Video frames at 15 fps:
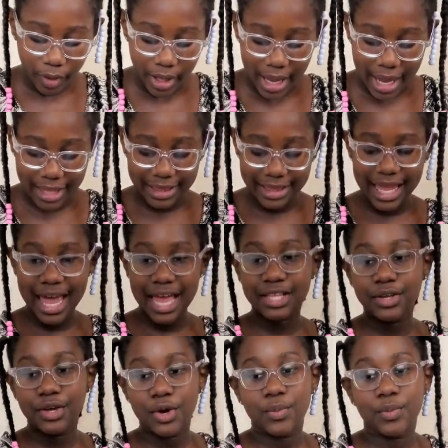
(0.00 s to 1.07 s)
And then
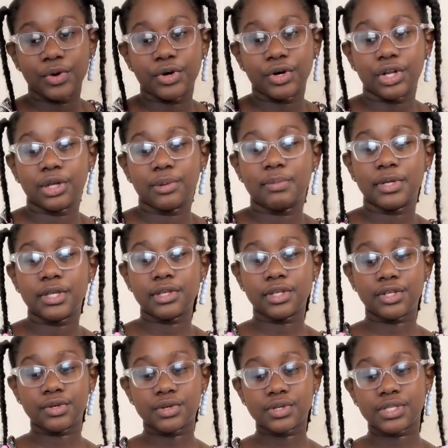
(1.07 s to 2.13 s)
we're going to be
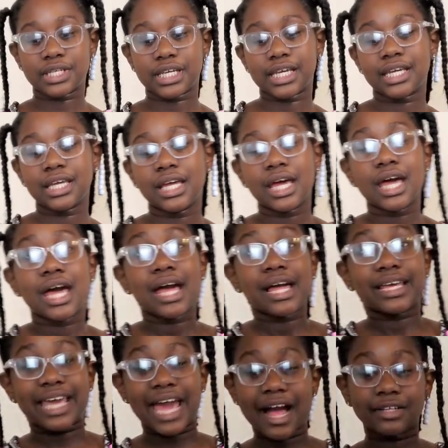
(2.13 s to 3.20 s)
using
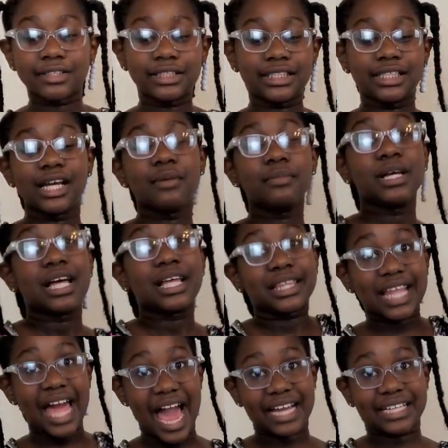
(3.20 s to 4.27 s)
calcium
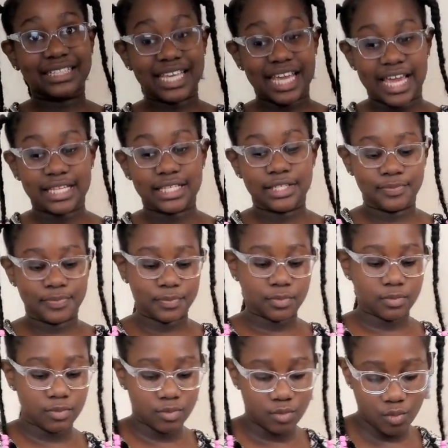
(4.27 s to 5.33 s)
lactate
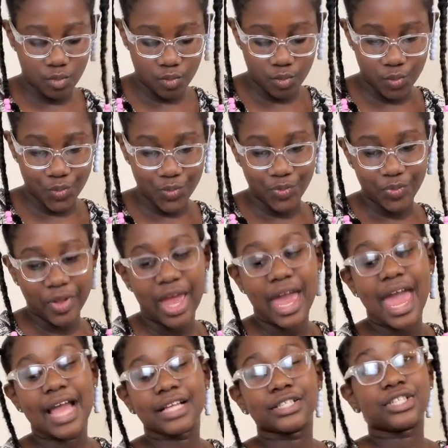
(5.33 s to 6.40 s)

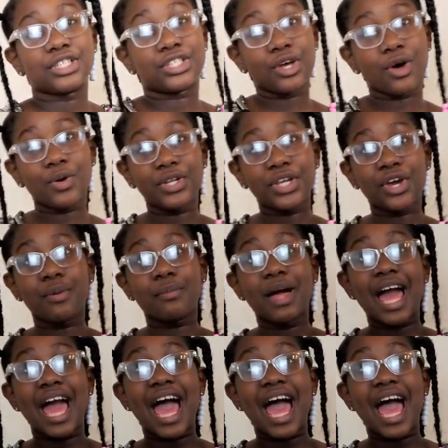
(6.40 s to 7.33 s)
and sodium